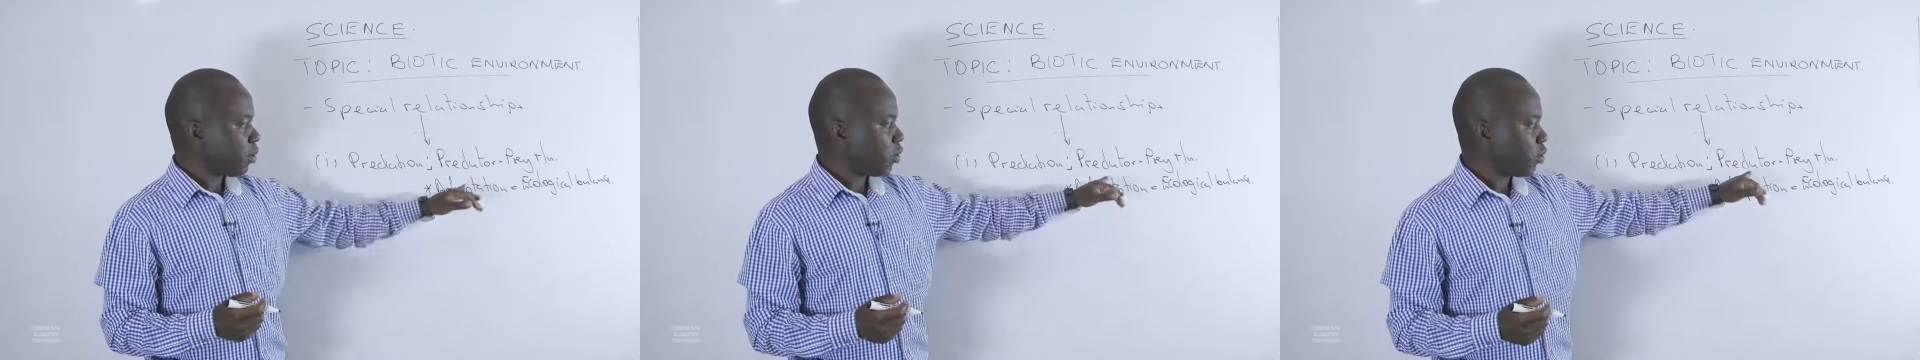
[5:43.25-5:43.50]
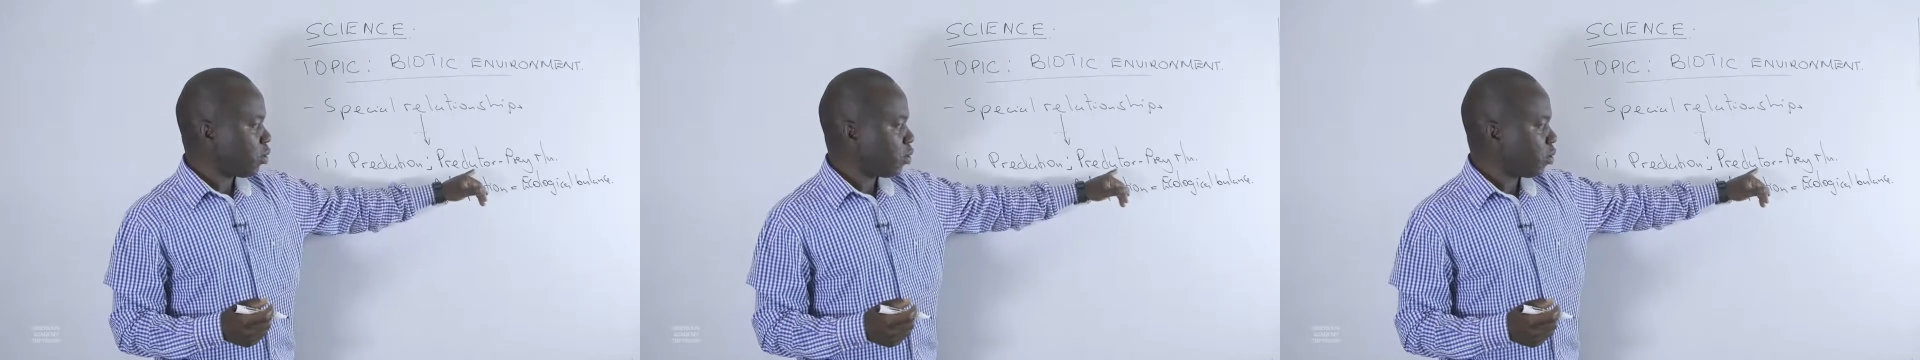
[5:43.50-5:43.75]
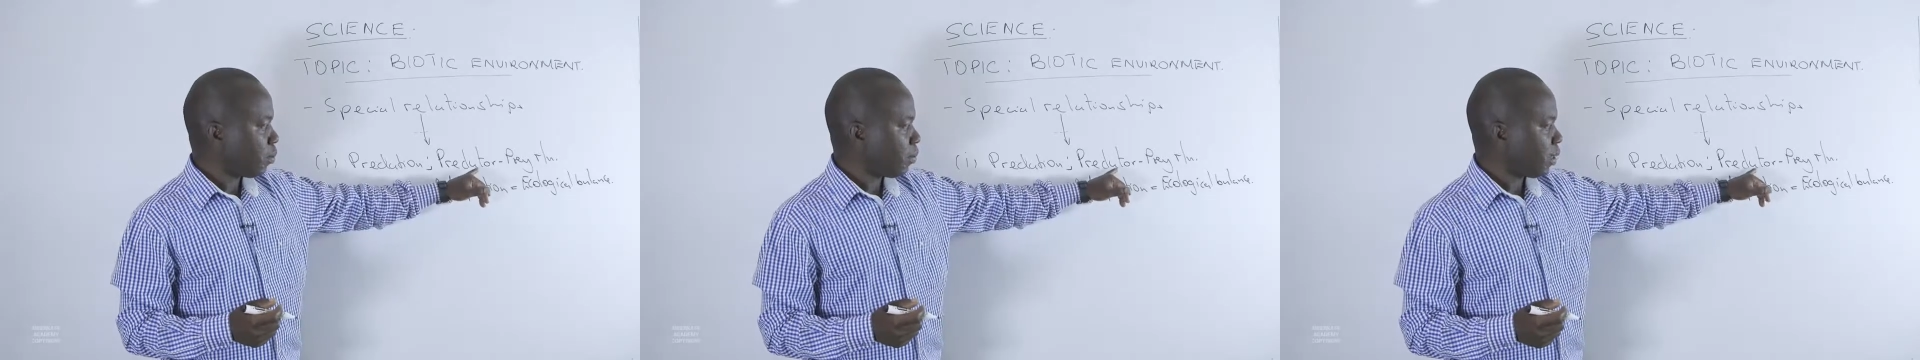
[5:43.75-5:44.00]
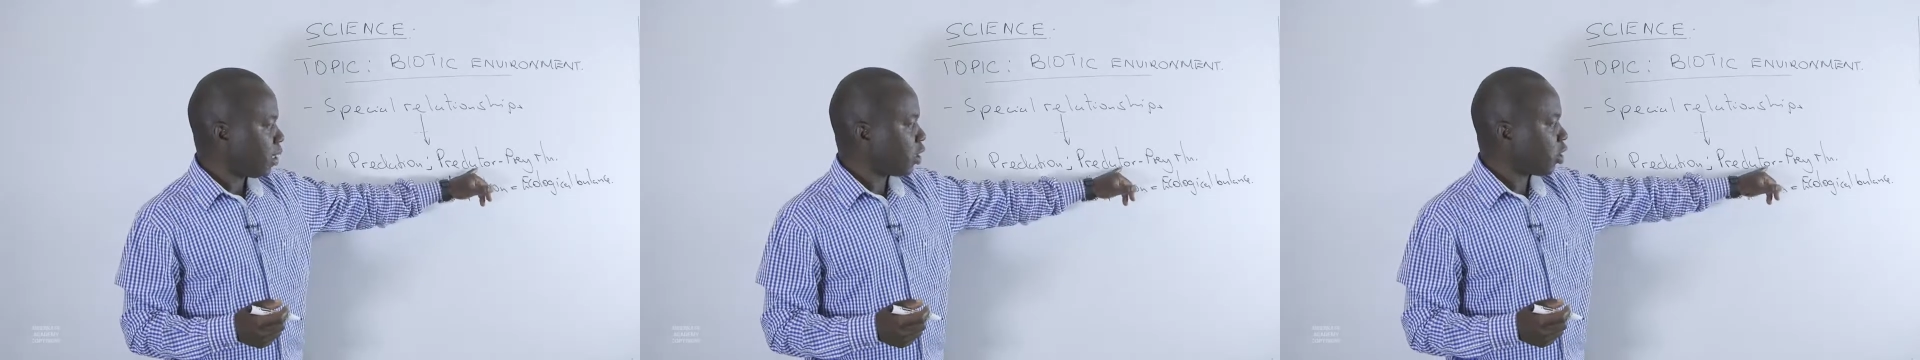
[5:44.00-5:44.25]
So
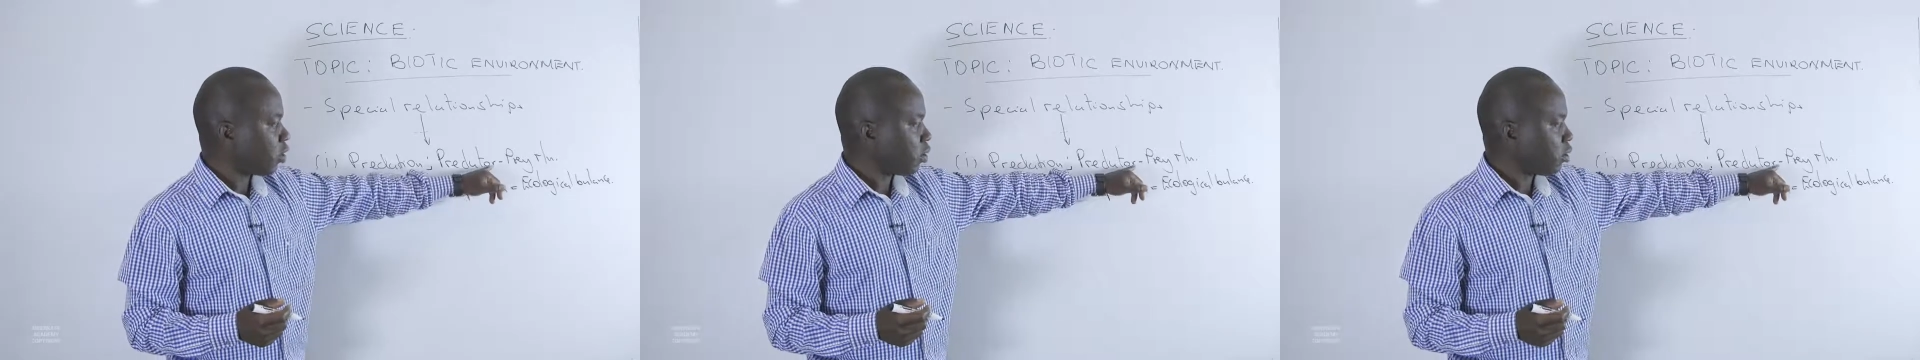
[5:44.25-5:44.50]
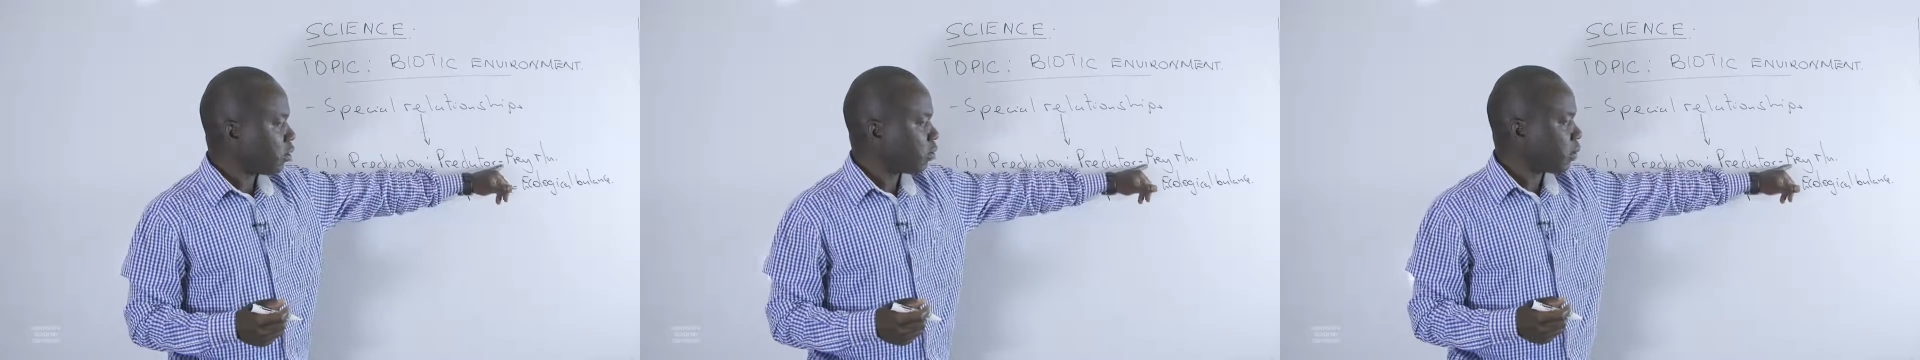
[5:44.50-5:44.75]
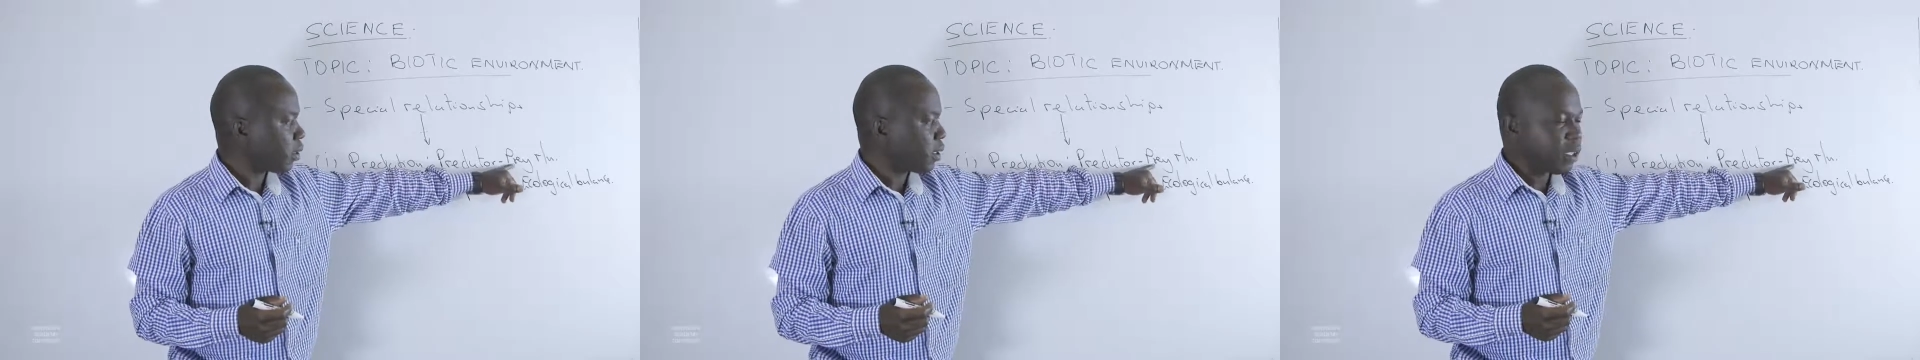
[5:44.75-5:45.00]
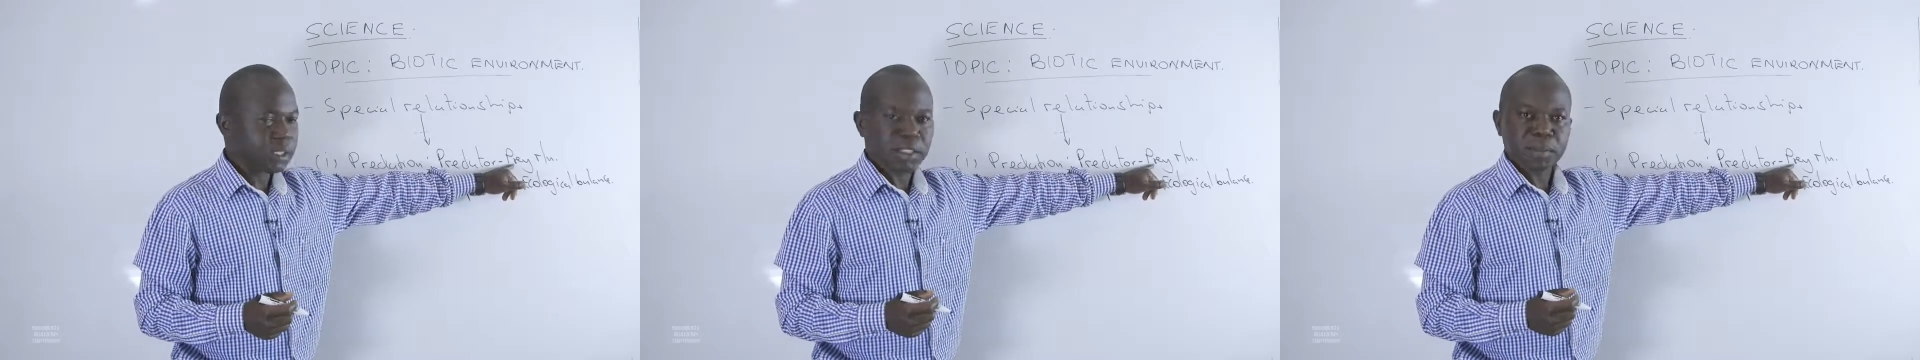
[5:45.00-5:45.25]
predation, we
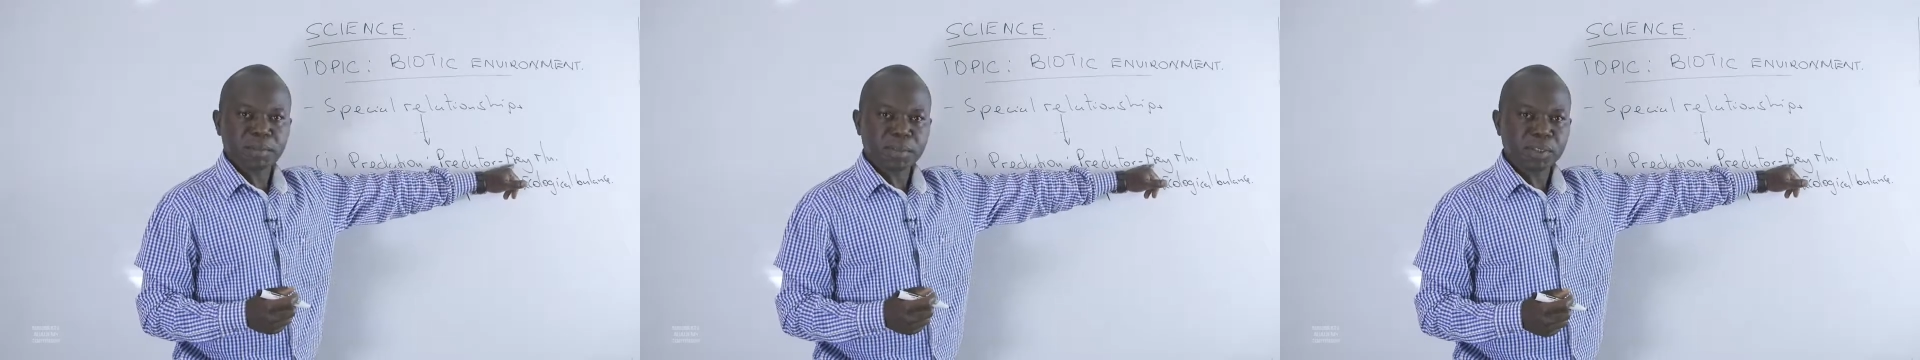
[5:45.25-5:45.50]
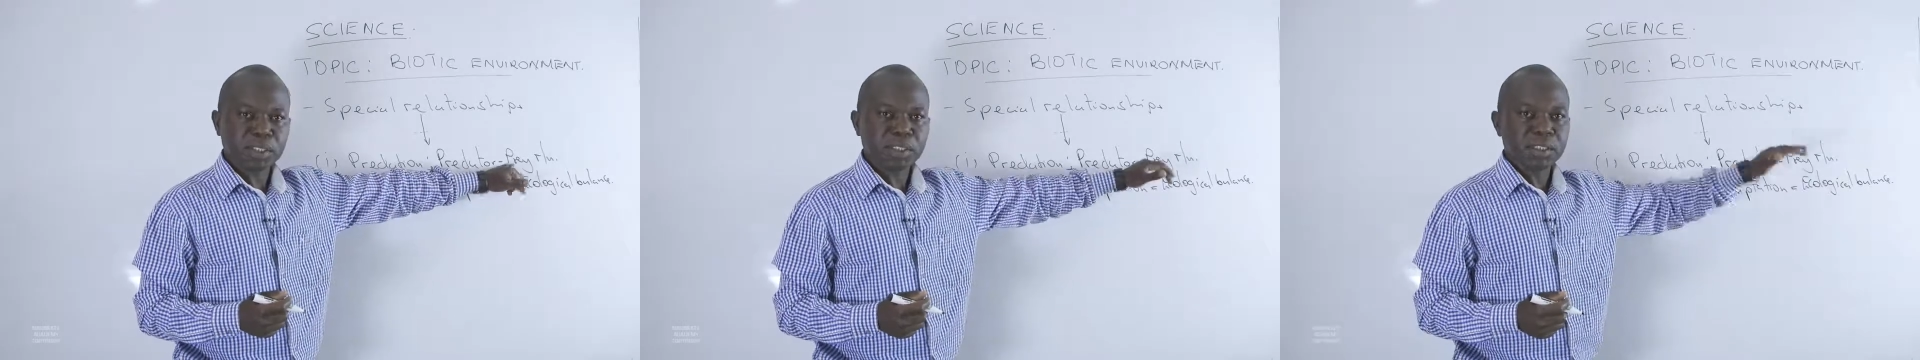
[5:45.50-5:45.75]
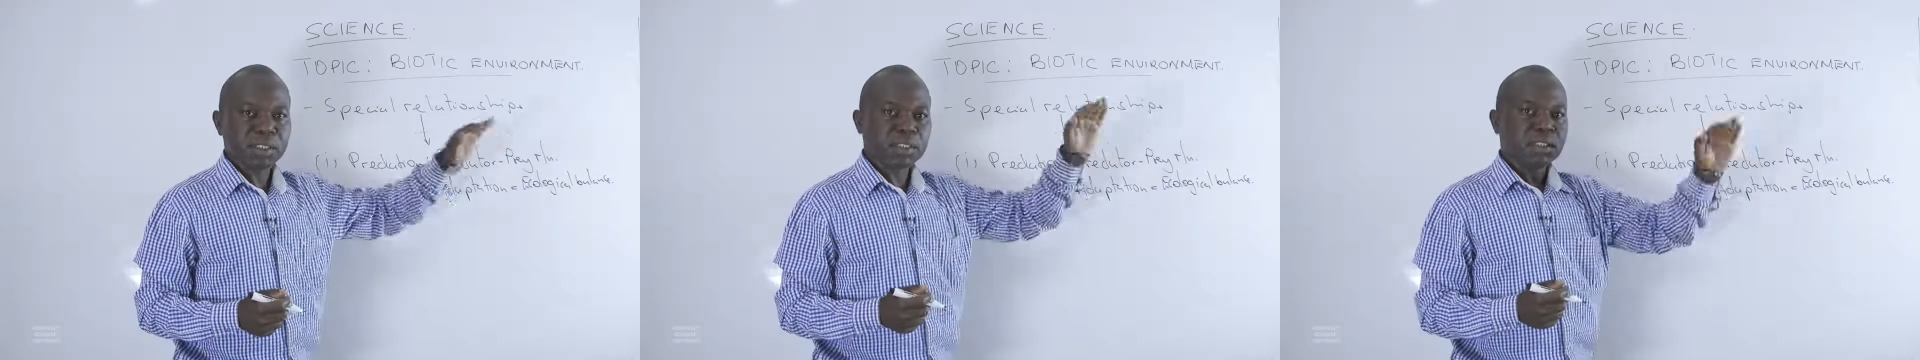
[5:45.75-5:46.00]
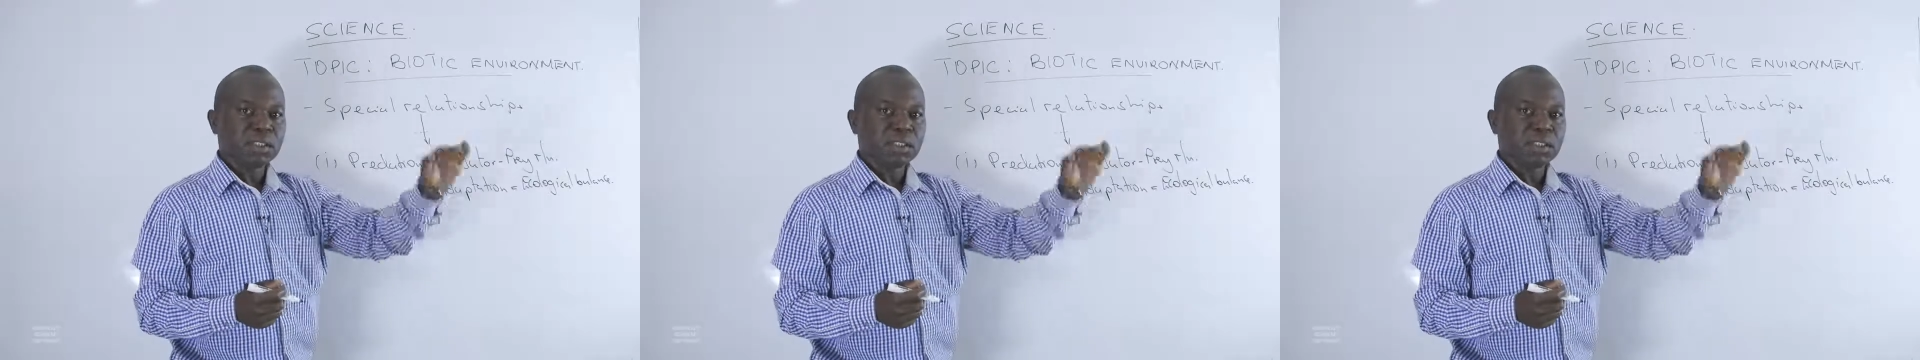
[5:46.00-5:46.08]
say it is important.